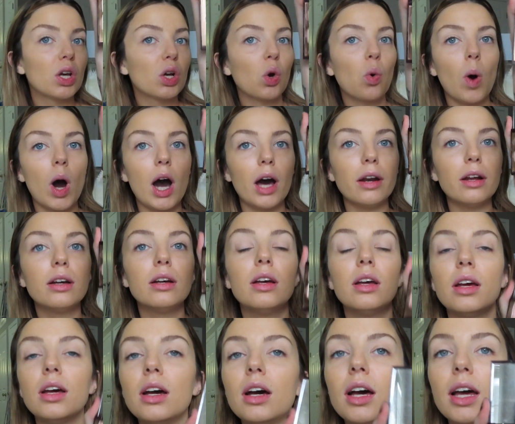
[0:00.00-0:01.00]
quad.
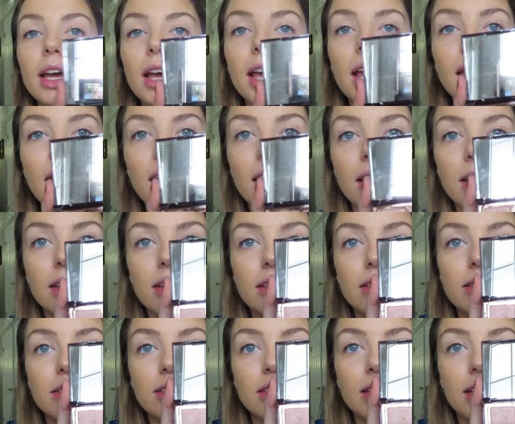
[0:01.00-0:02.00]

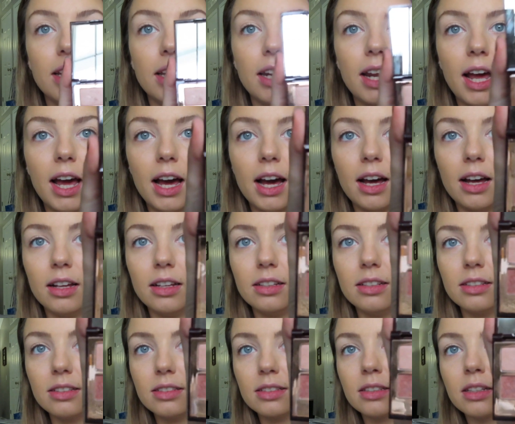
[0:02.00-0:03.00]
And it
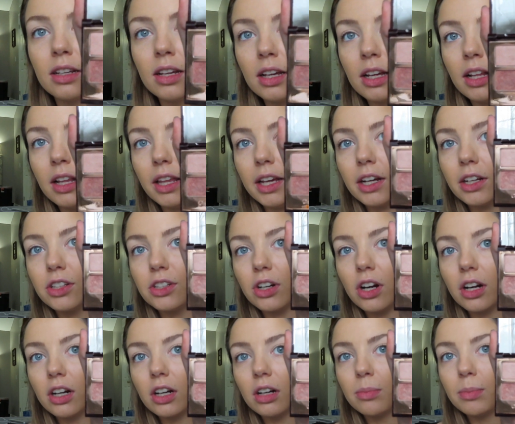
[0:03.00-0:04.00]
has like a
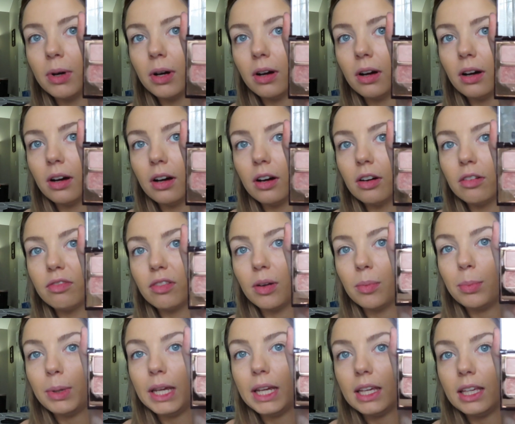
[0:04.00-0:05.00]
darker mauve, a
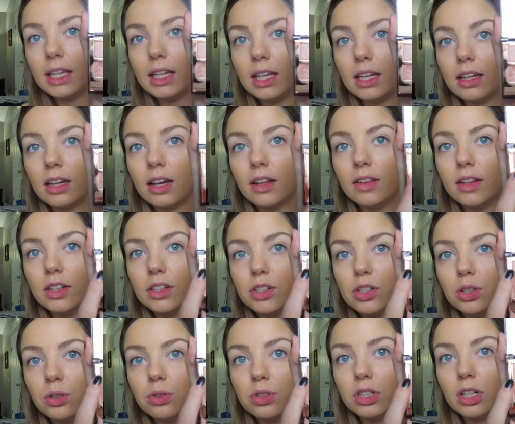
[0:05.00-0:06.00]
pinky, and then
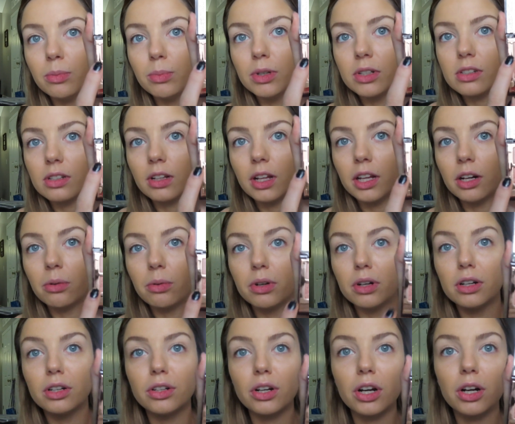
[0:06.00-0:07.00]
two shimmers, a lighter one
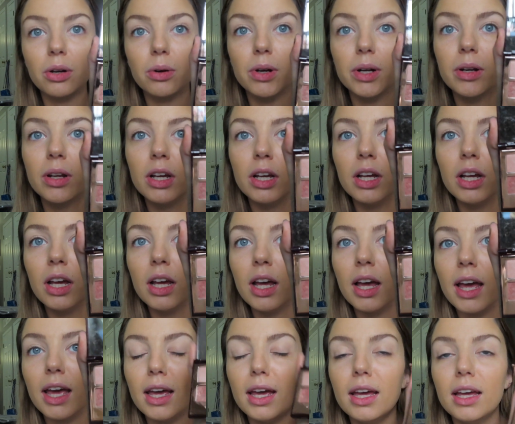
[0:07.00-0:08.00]
and a darker one.
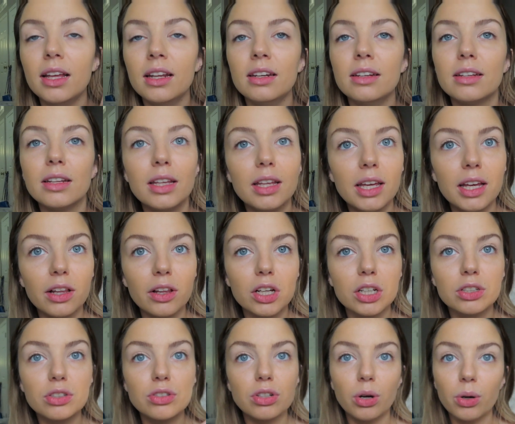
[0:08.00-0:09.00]
And it
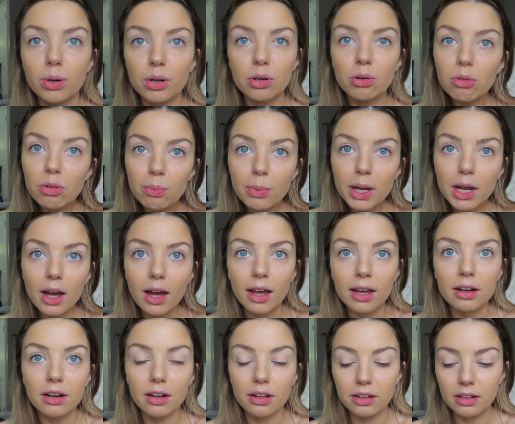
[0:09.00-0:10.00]
looks so good with my
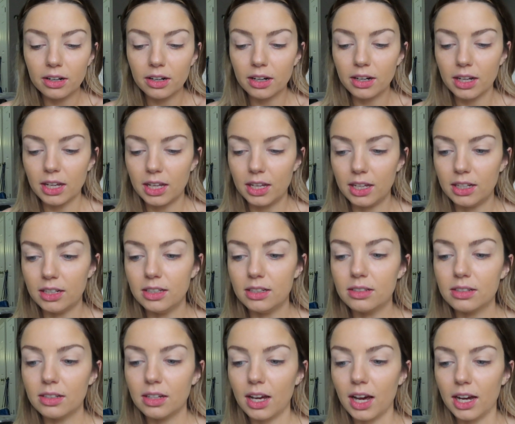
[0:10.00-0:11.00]
eye color,
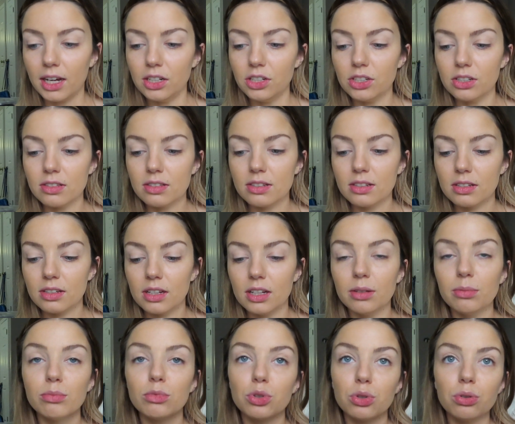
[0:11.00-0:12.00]
and I just
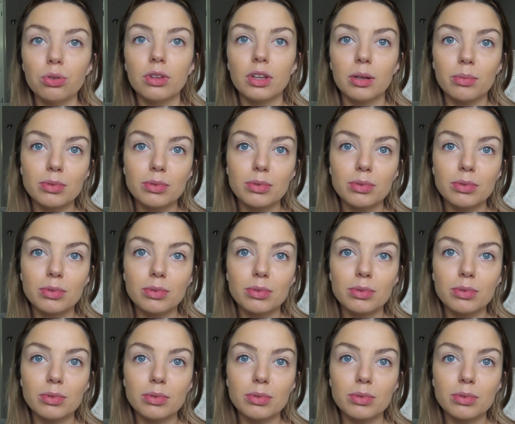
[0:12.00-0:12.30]
am truly